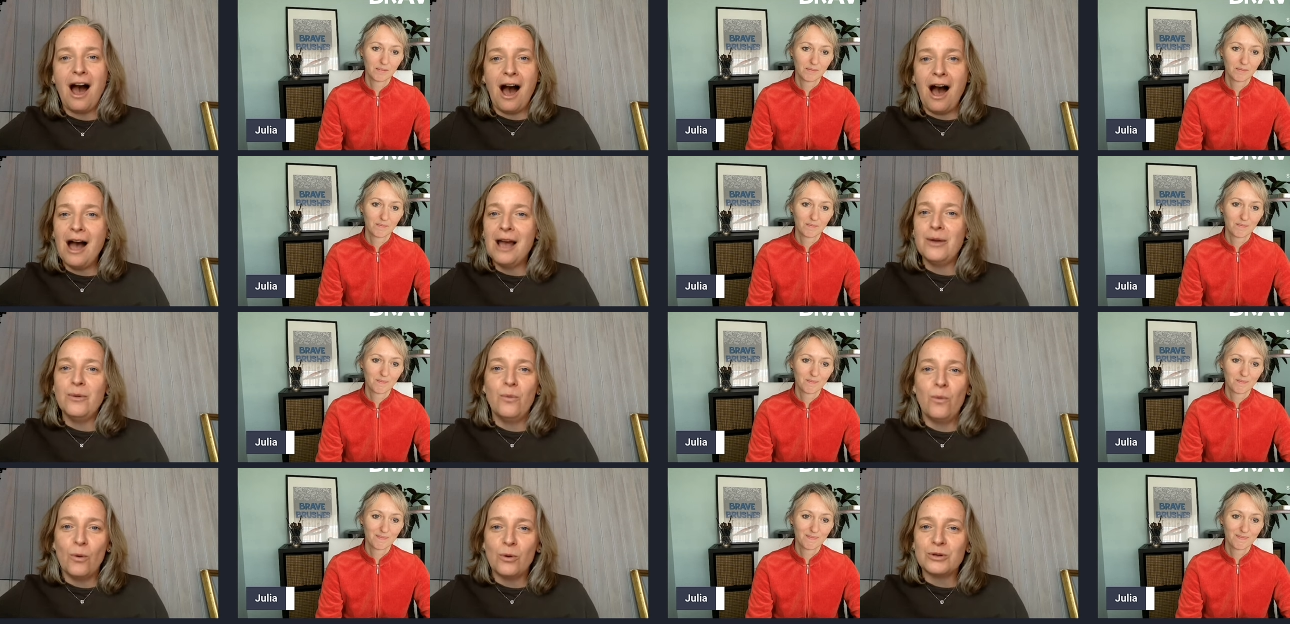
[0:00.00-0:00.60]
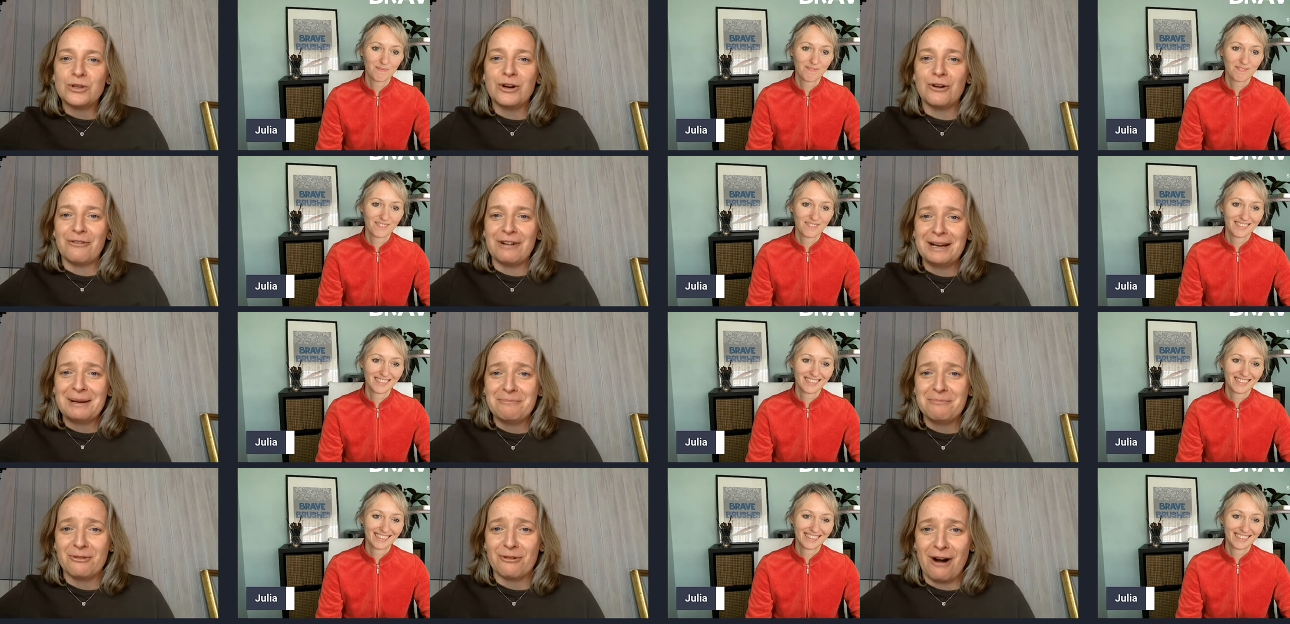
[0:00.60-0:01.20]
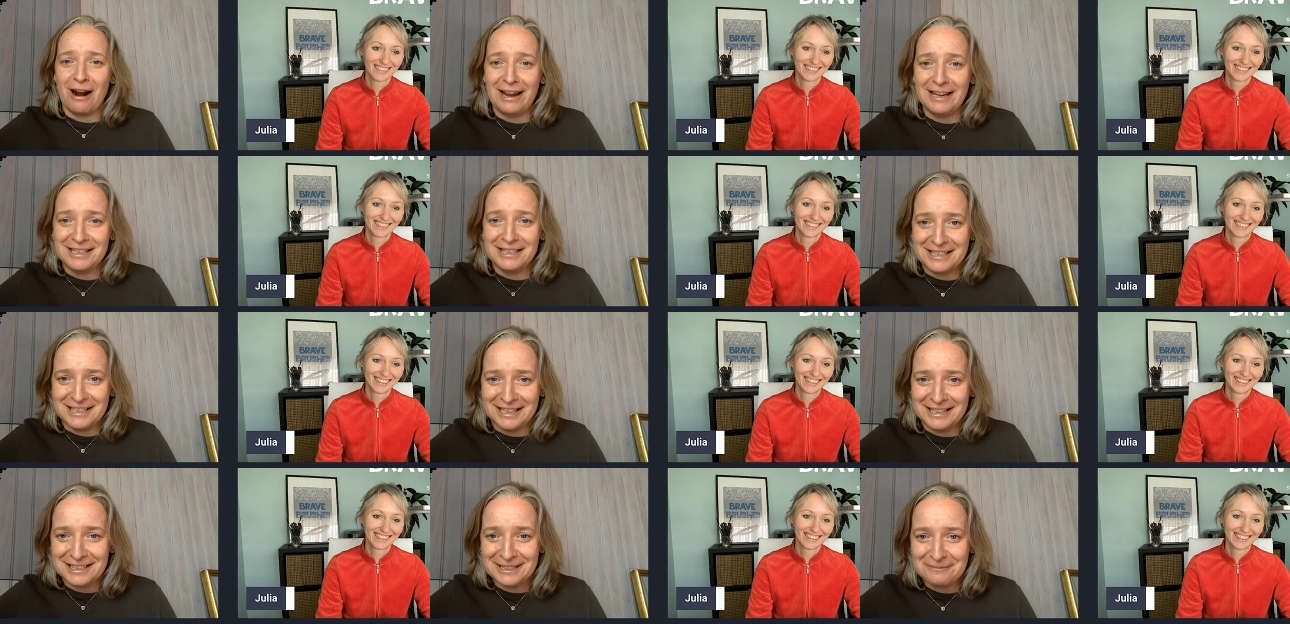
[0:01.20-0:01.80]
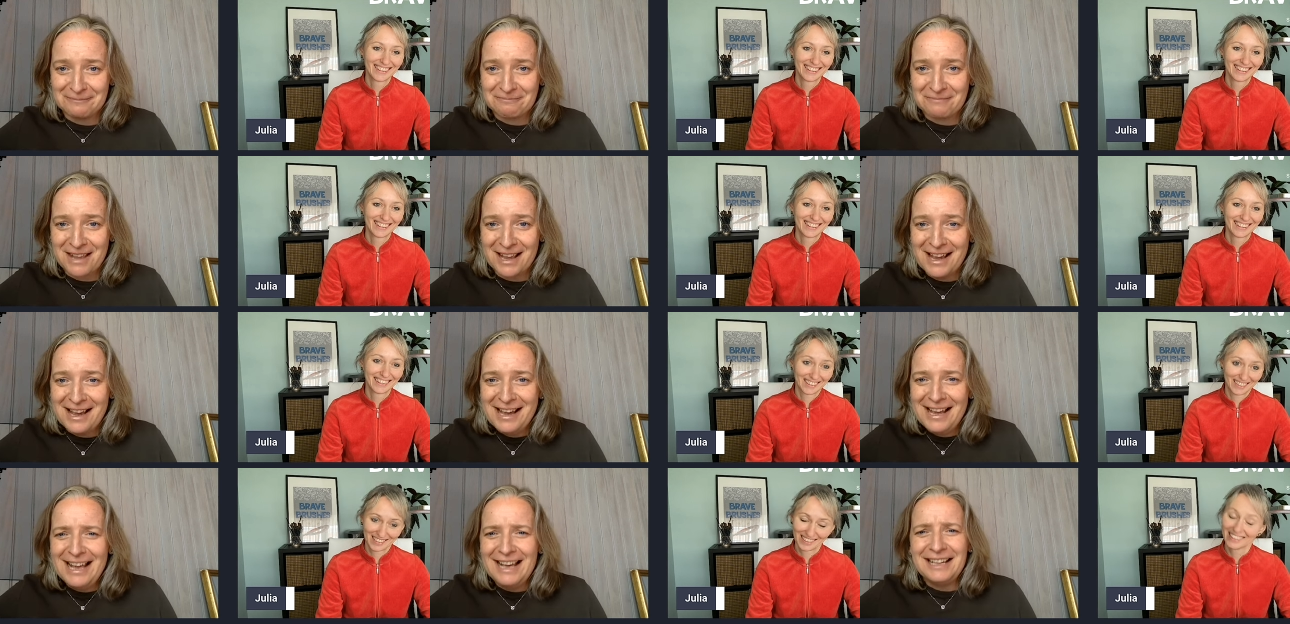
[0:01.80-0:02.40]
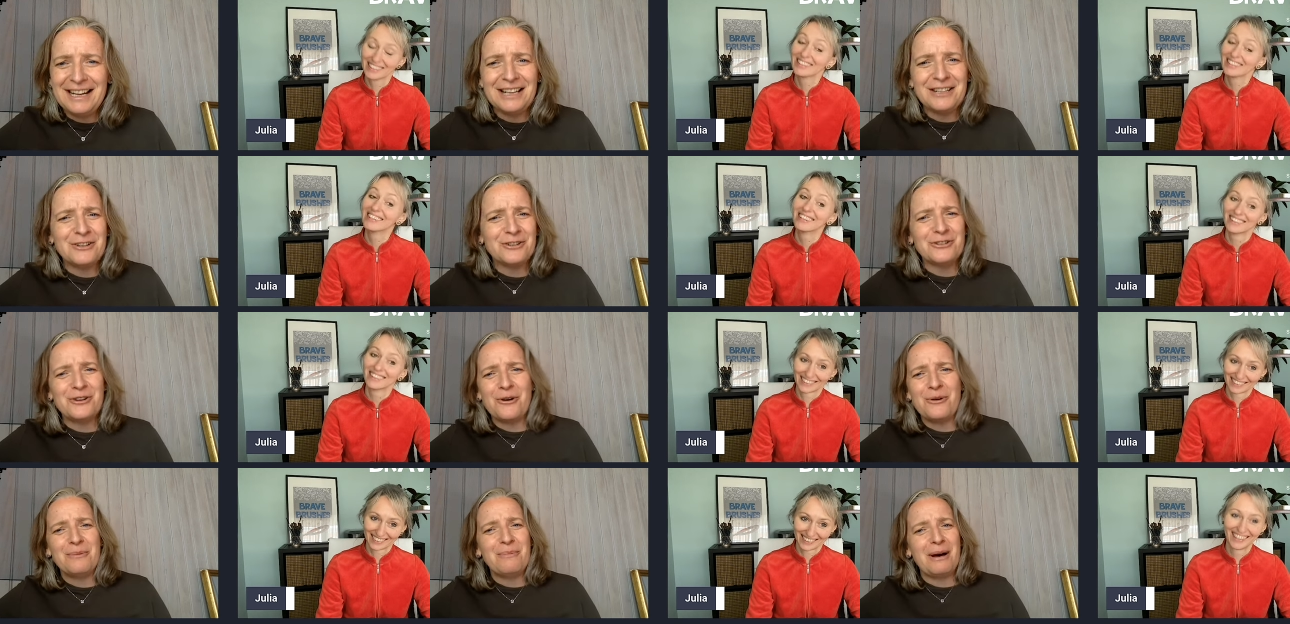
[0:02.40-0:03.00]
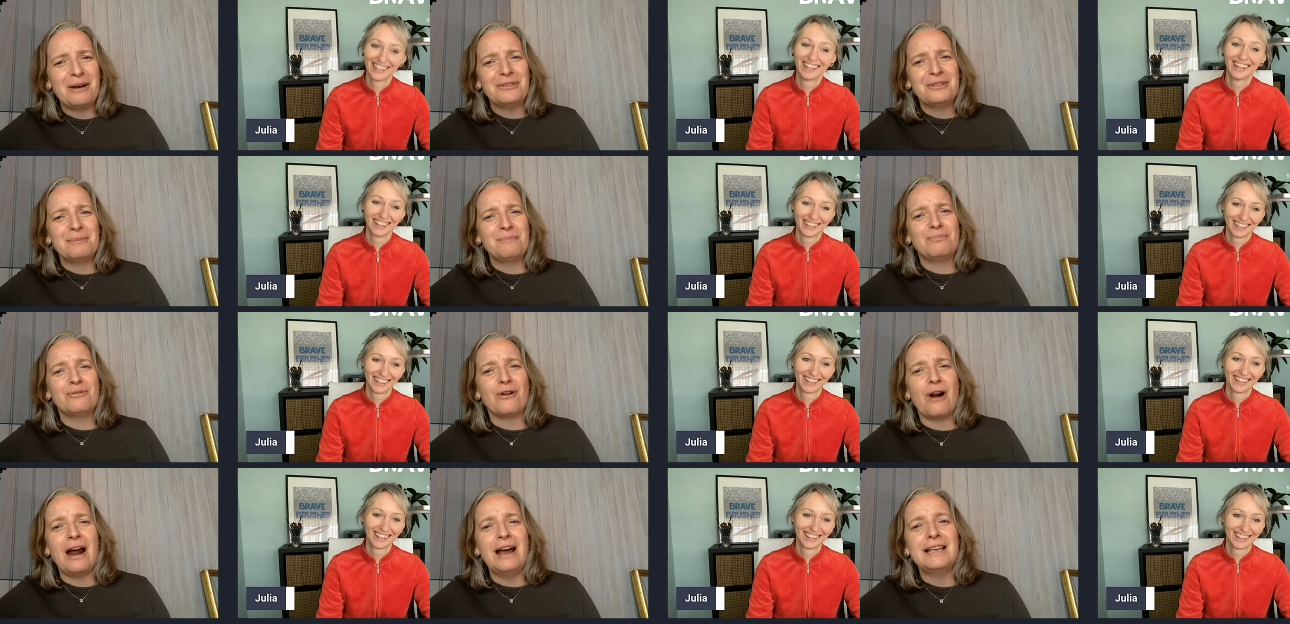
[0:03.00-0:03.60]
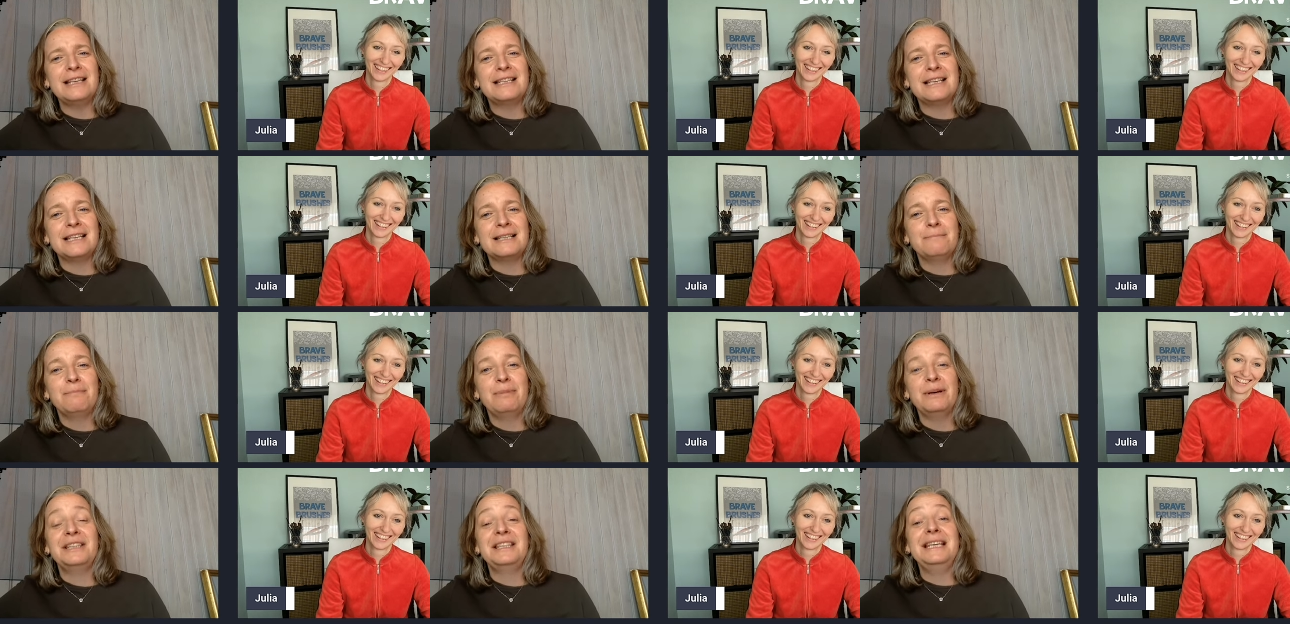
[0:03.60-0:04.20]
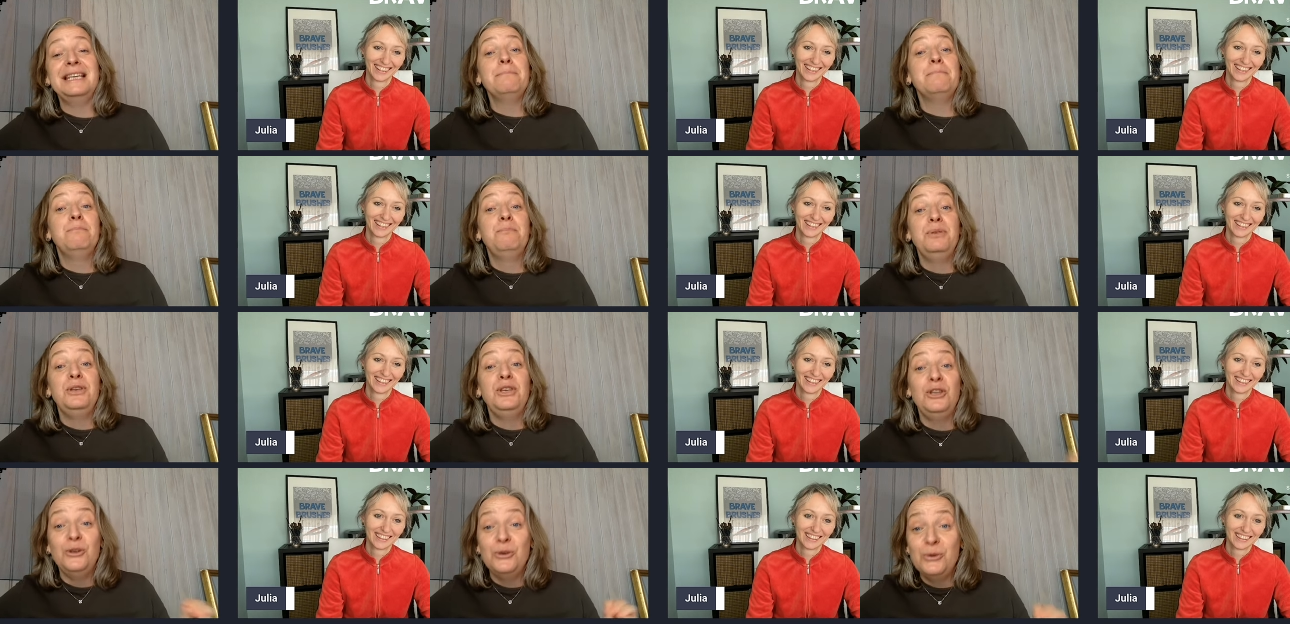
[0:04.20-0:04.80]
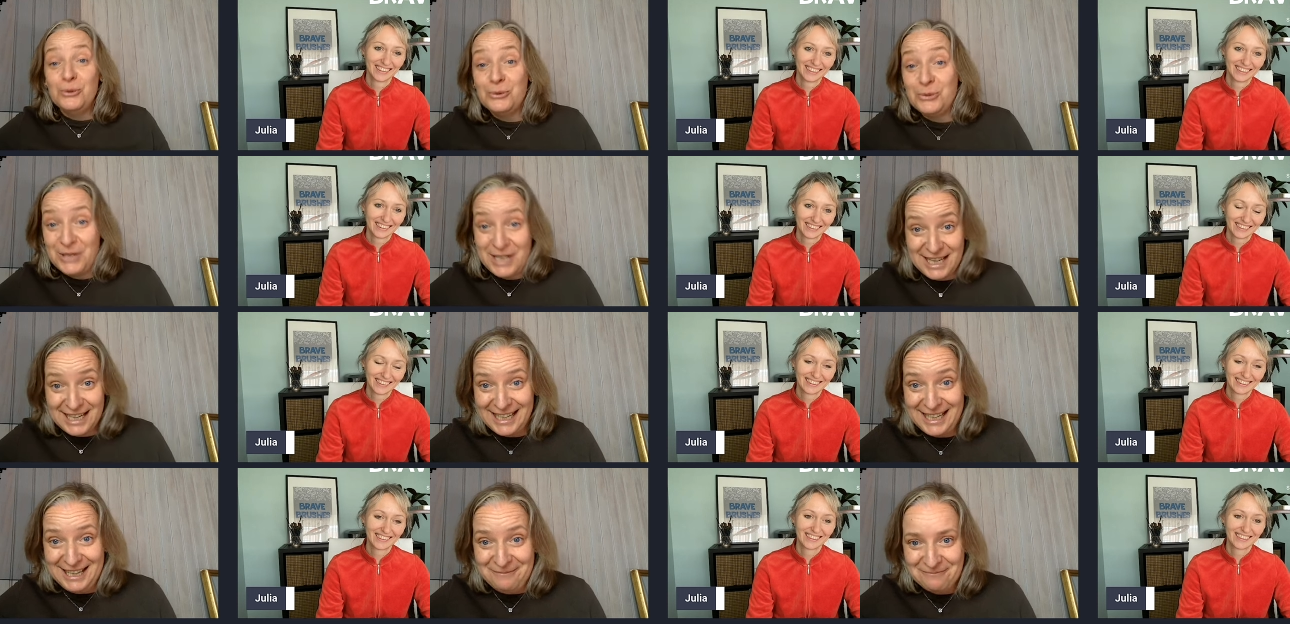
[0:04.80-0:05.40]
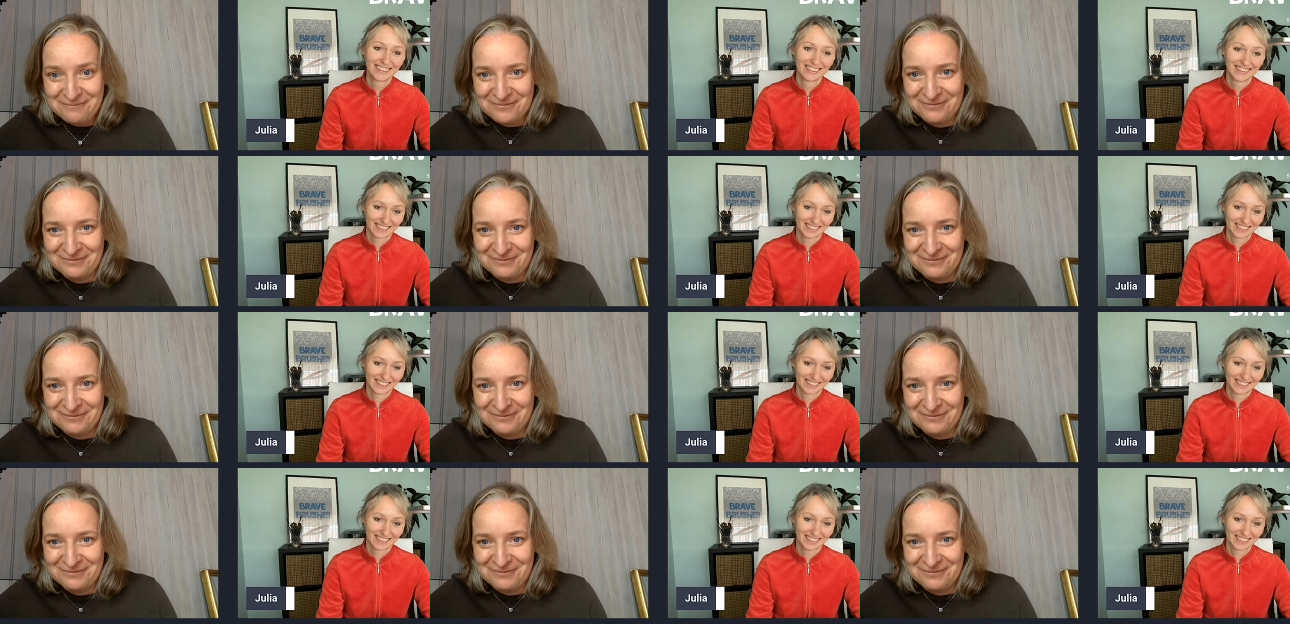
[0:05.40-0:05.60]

Speaker 1: eye watering prices. And I don't know about the prices, but the beauty